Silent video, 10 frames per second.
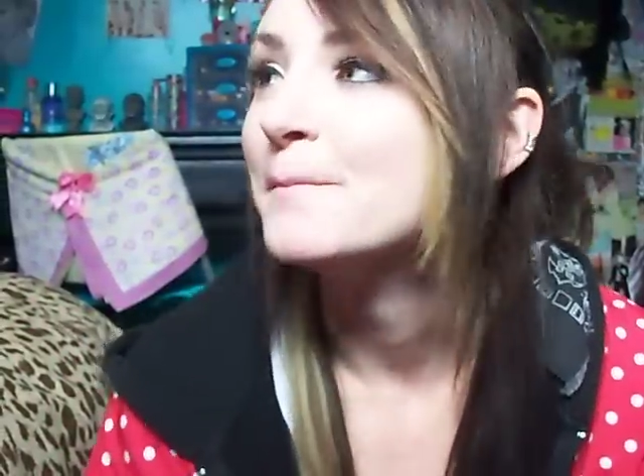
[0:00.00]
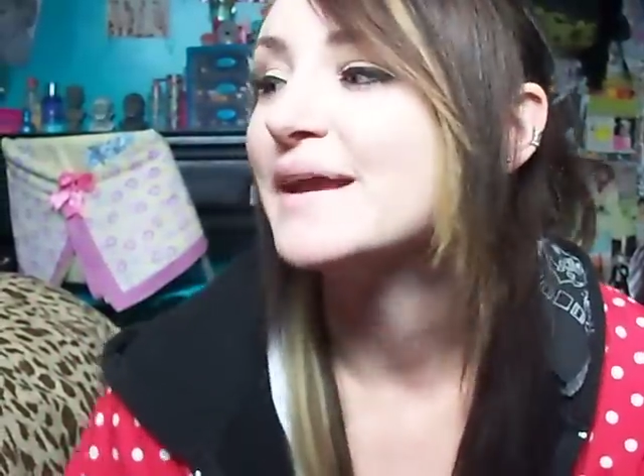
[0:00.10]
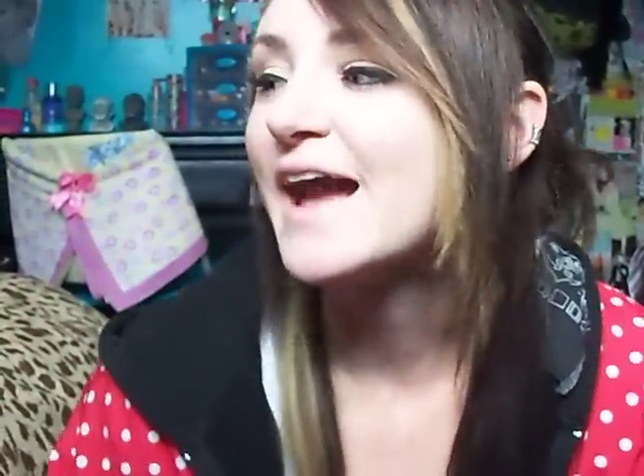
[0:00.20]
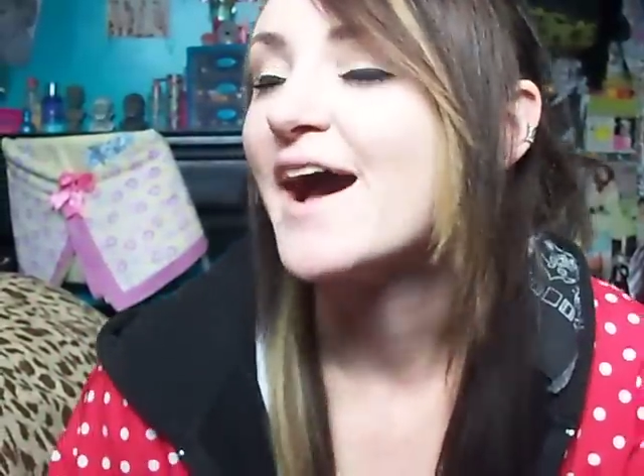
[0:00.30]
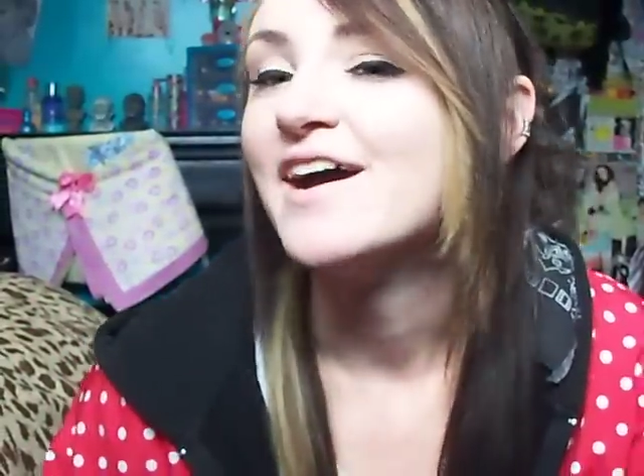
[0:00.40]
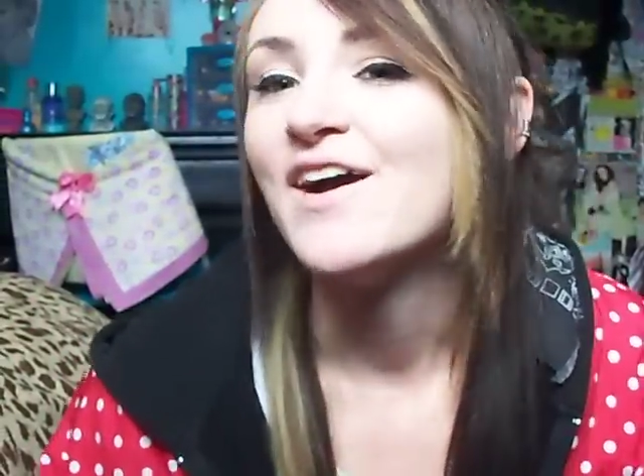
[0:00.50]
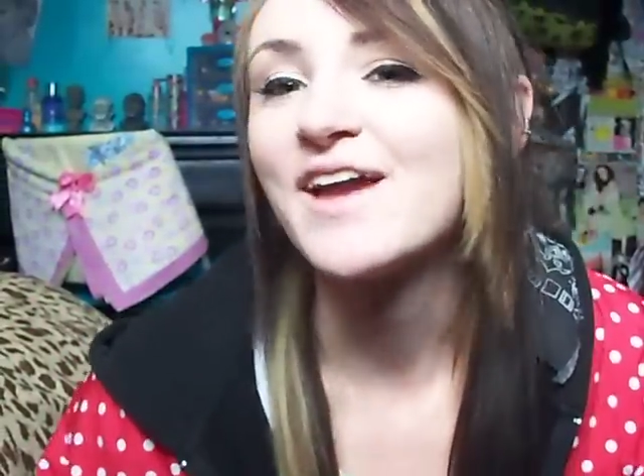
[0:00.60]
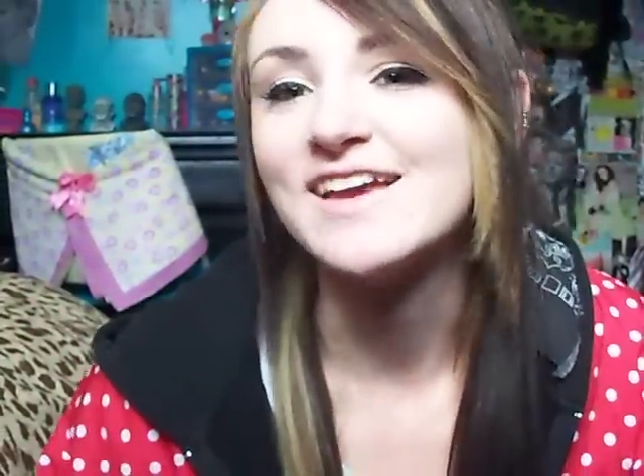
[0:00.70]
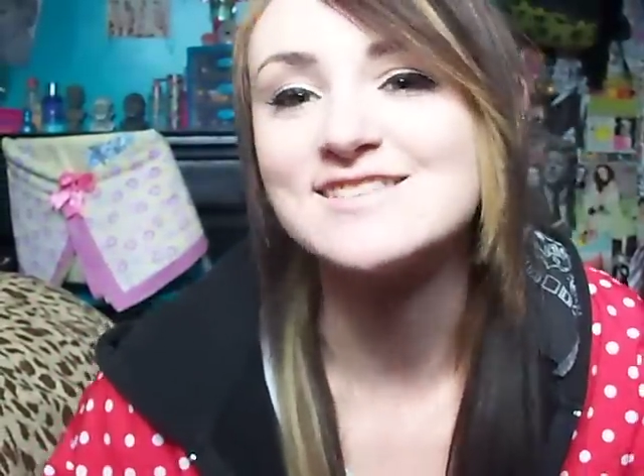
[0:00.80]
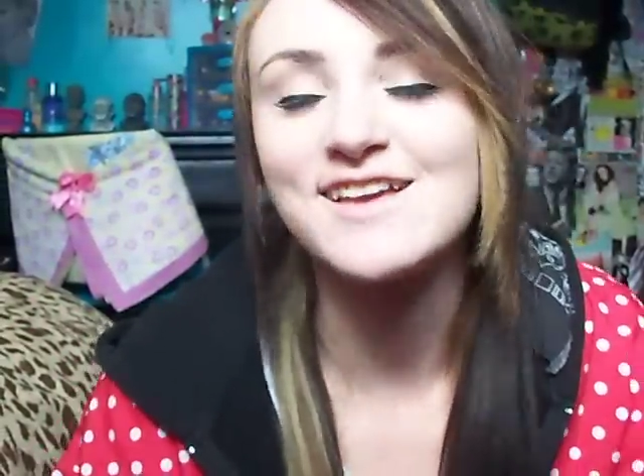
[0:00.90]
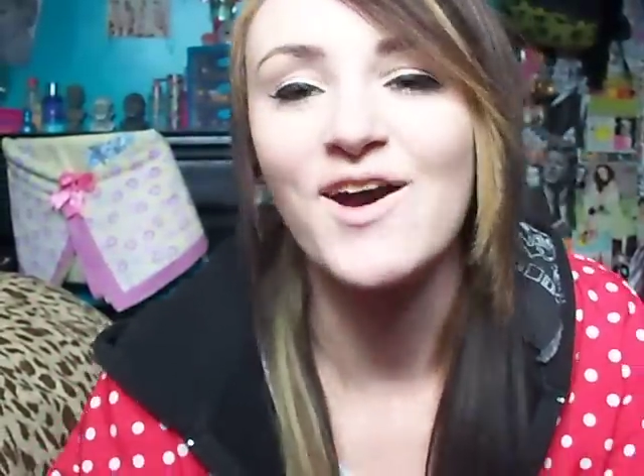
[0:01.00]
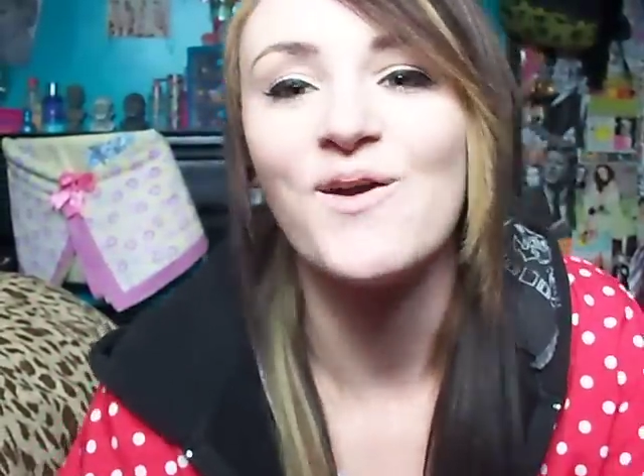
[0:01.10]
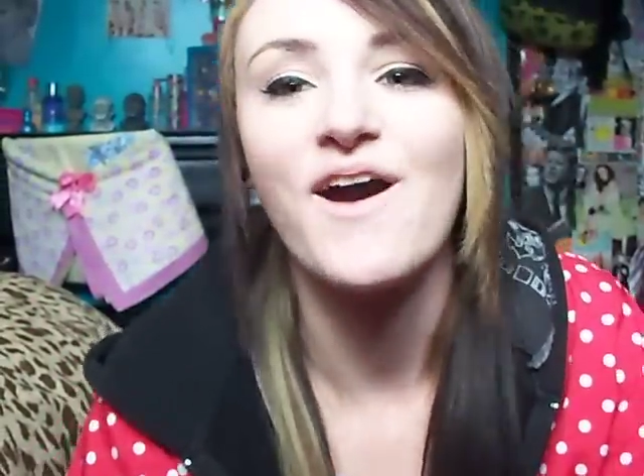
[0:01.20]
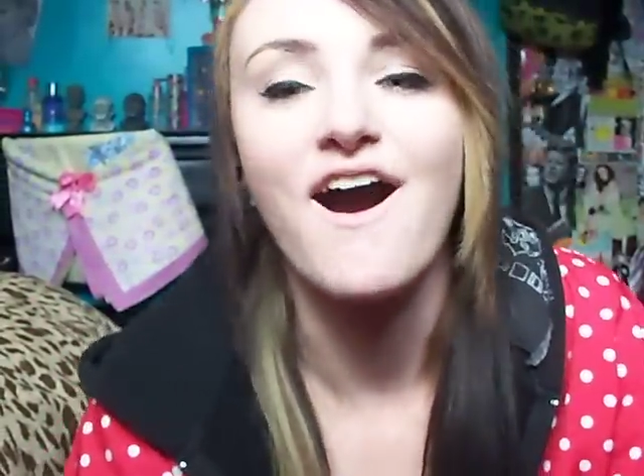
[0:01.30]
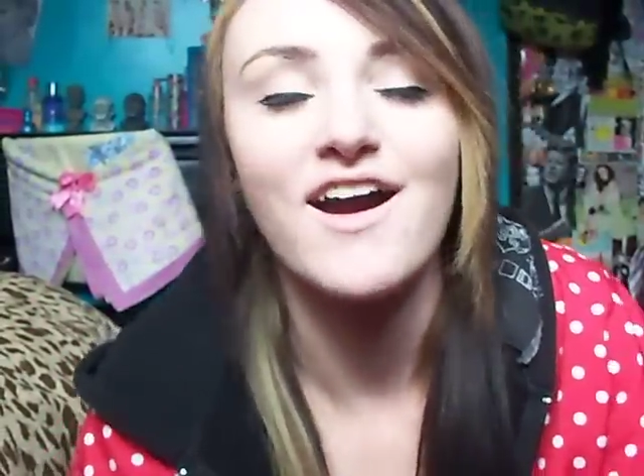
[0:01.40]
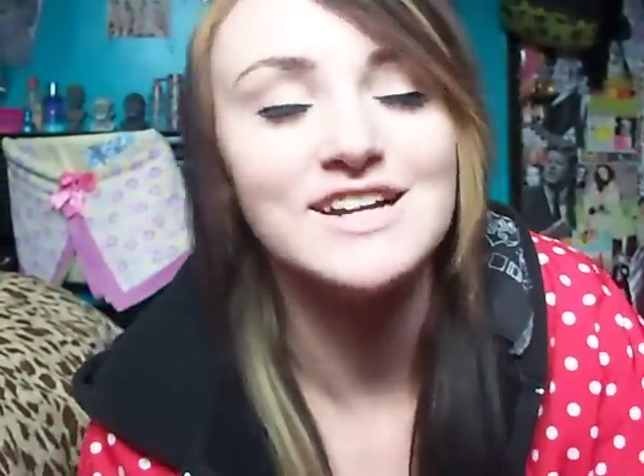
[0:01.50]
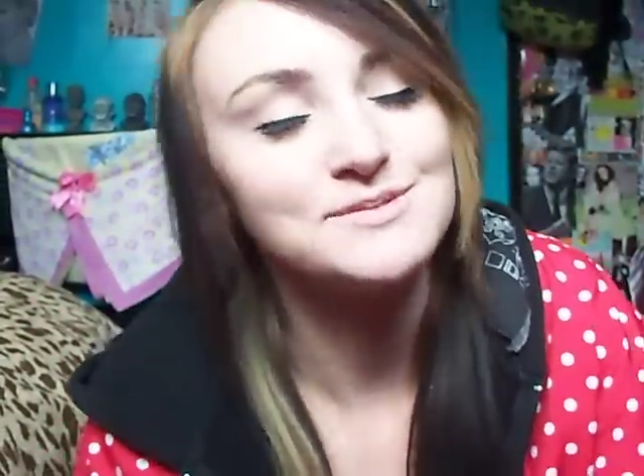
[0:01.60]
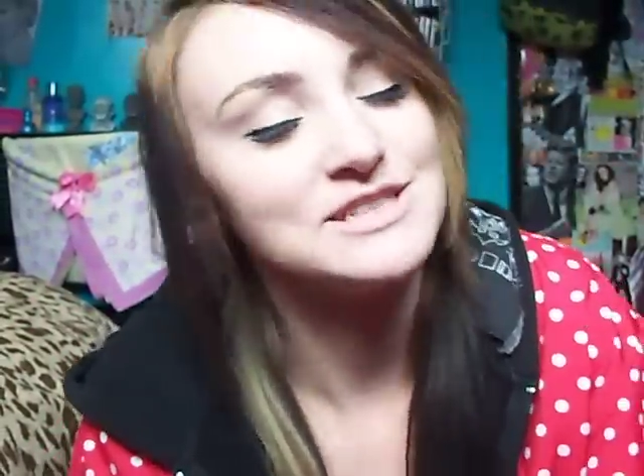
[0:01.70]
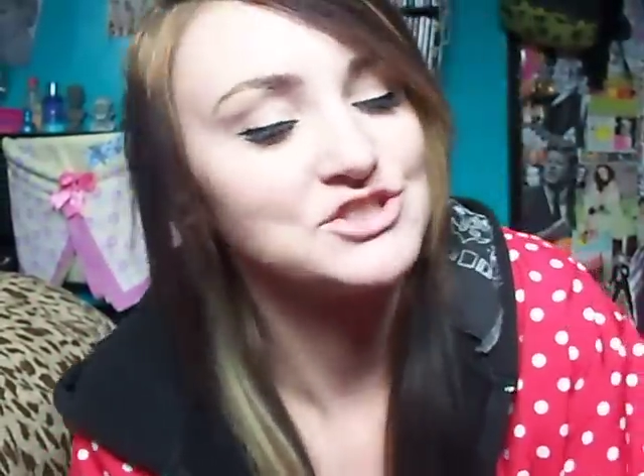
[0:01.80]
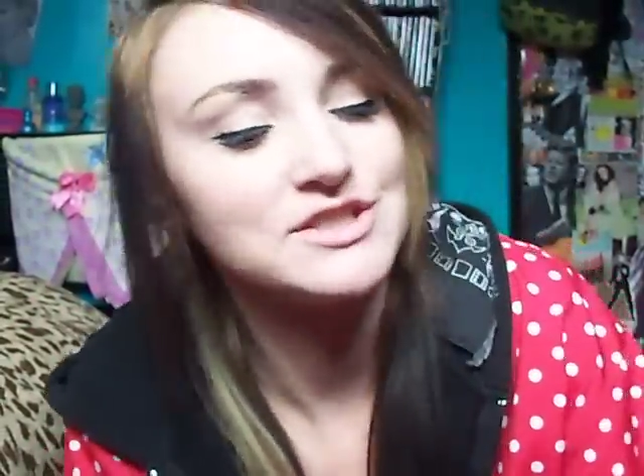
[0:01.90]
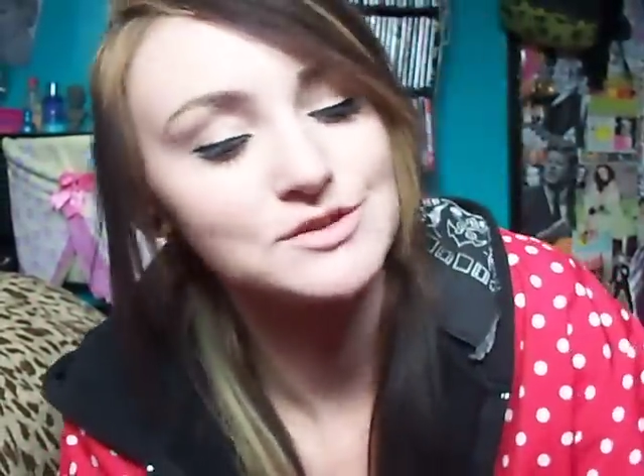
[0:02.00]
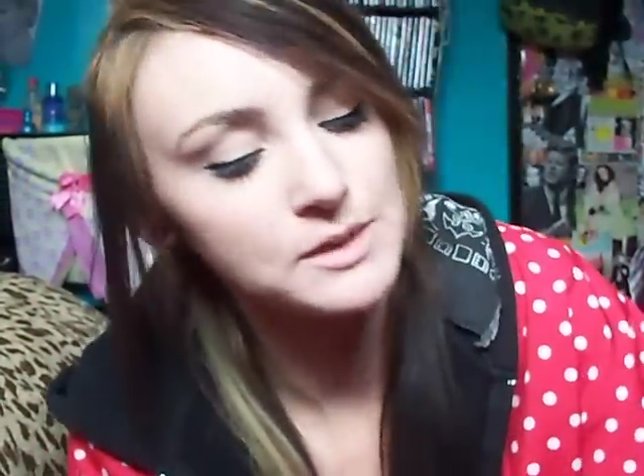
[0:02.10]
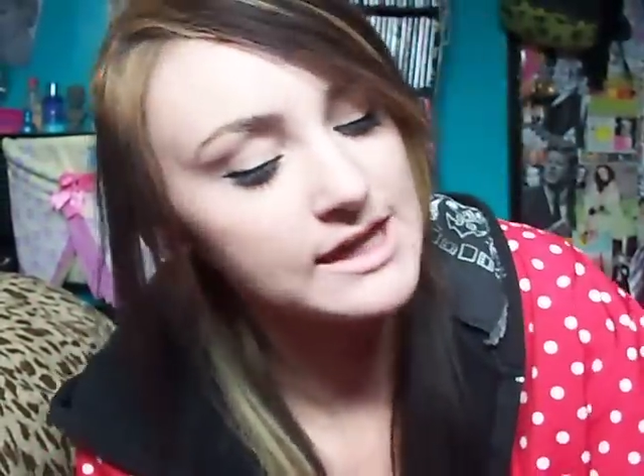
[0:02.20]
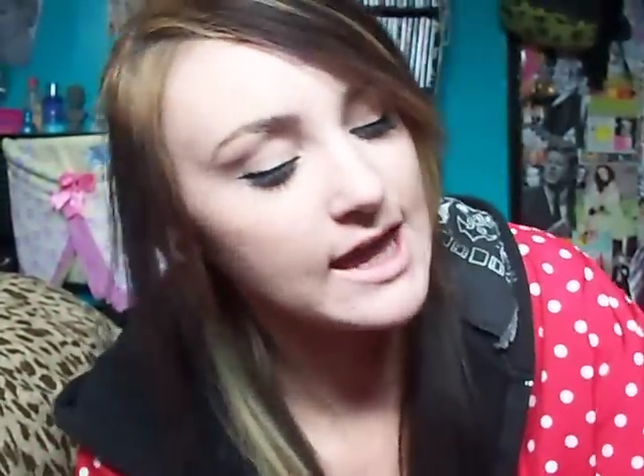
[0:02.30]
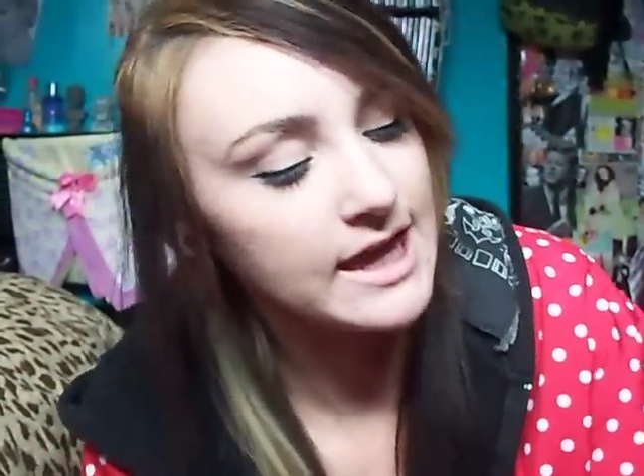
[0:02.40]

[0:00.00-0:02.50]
But yeah, okay, so our inspiration this week